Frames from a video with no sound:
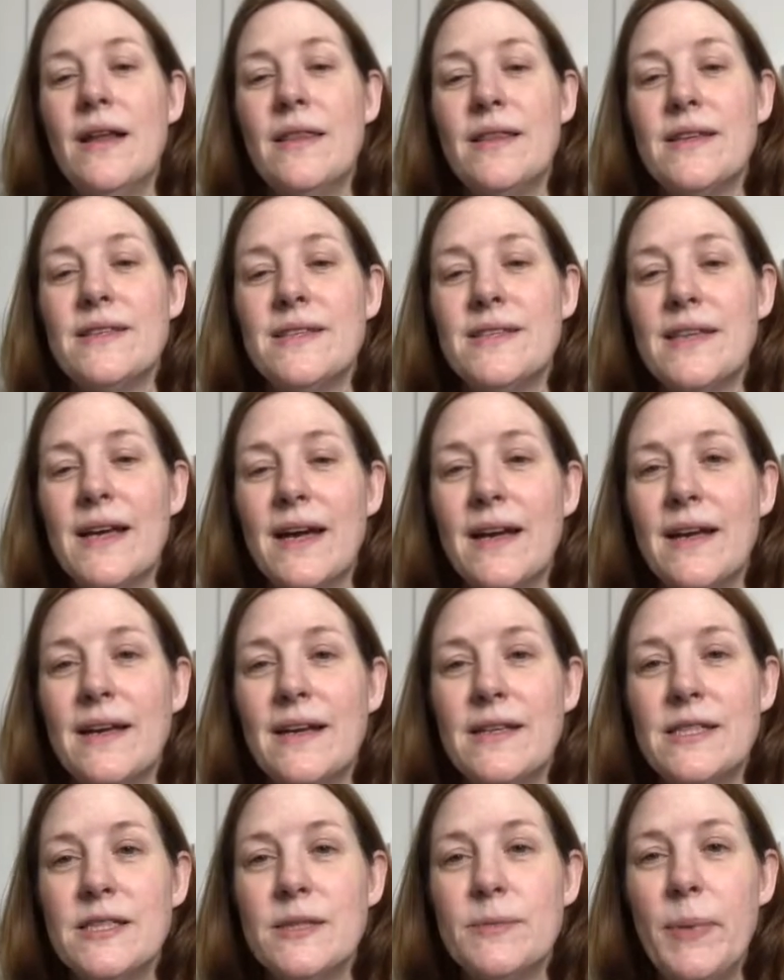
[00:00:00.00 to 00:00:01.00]
The
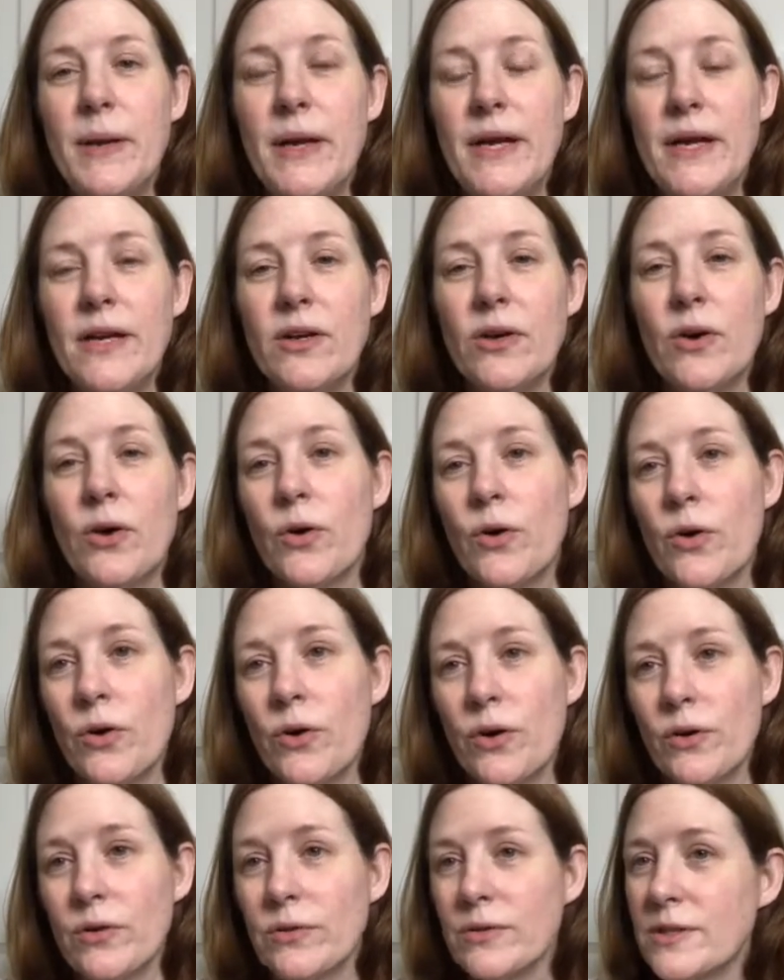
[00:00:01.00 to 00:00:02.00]
second is pink,
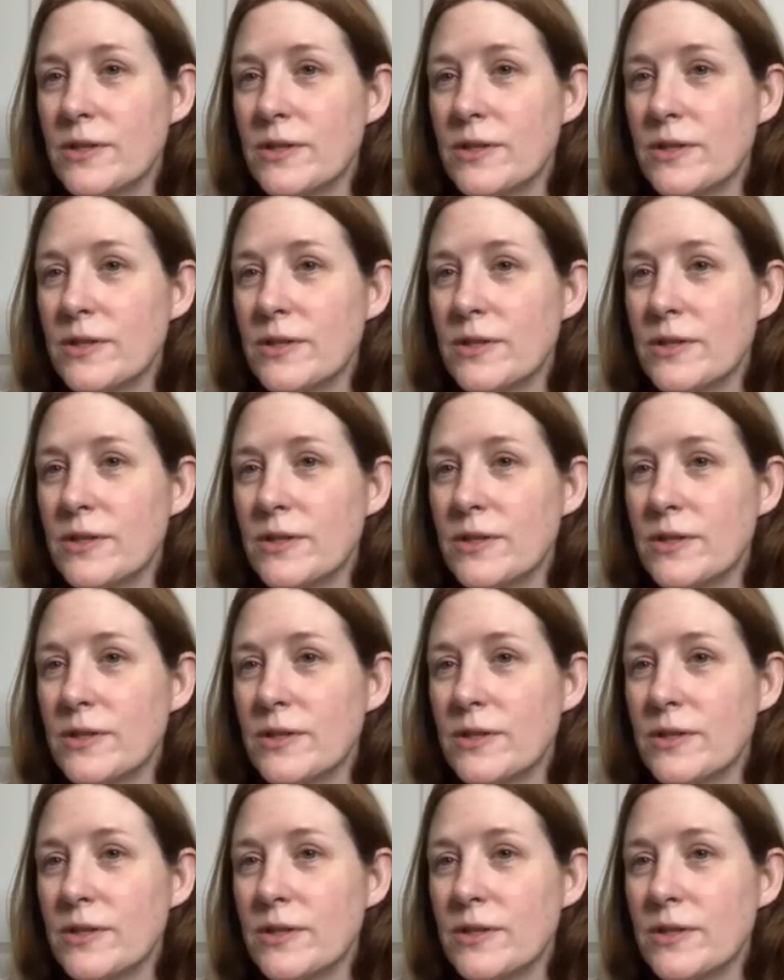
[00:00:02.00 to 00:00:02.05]
or